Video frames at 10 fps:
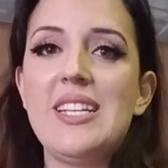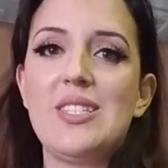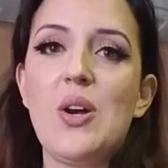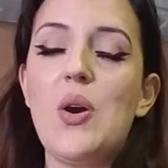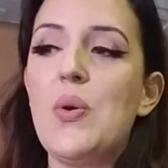
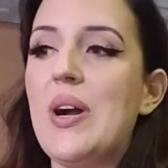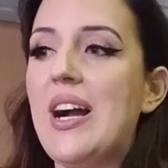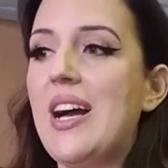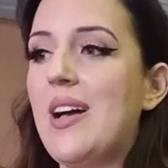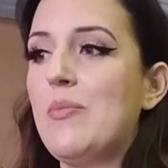So
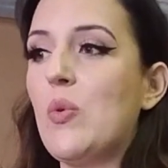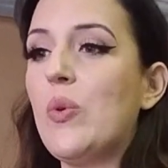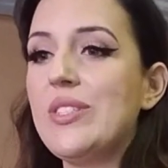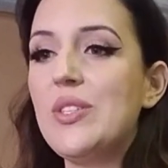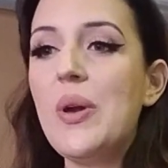
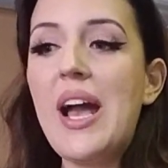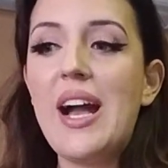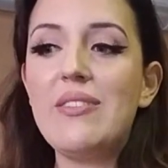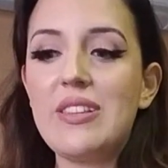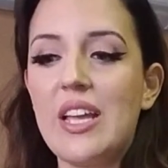once you
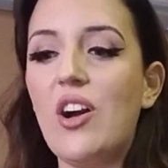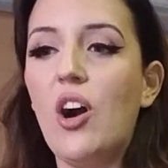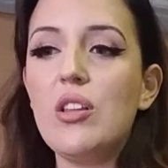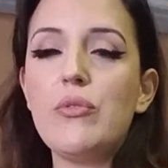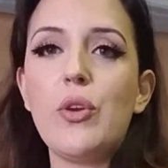have like
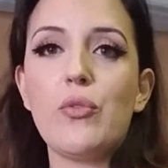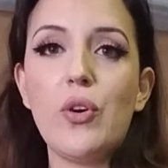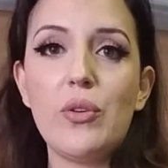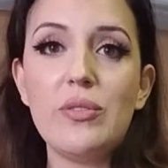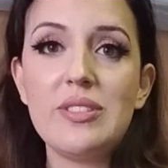all of your
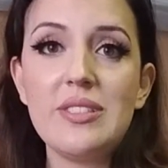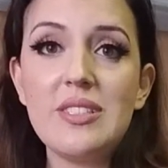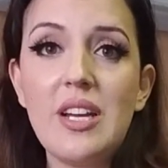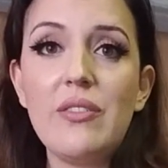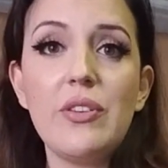photos and
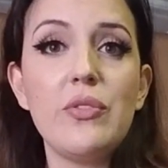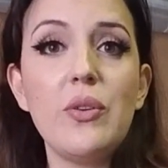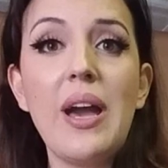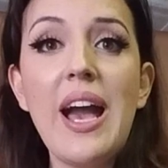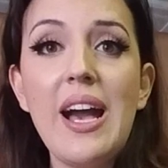stuff, if
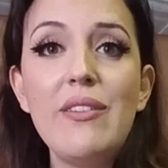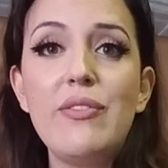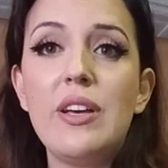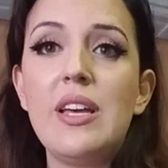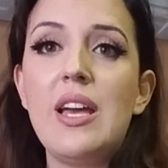you
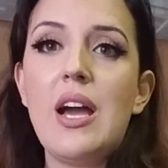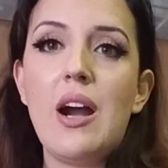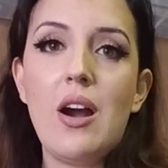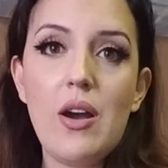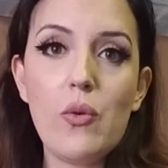have
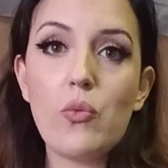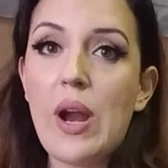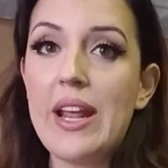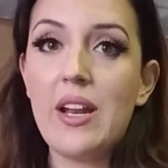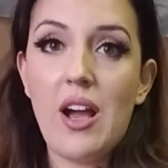
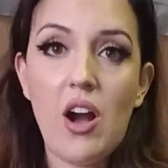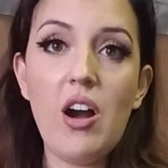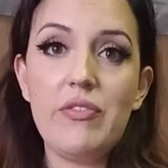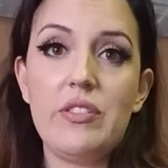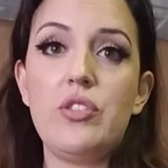right
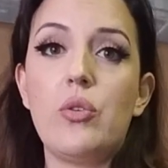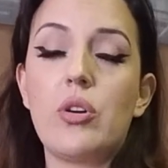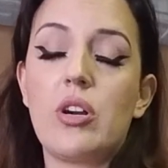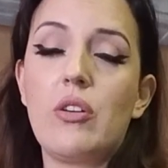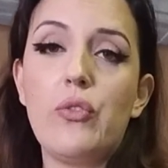off
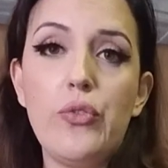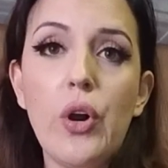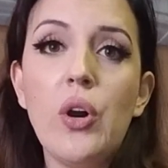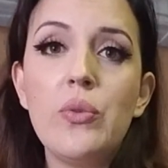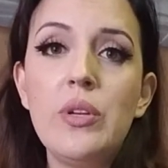your
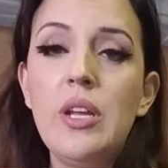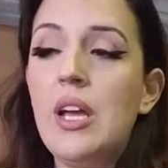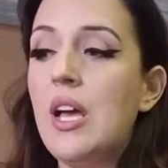phone,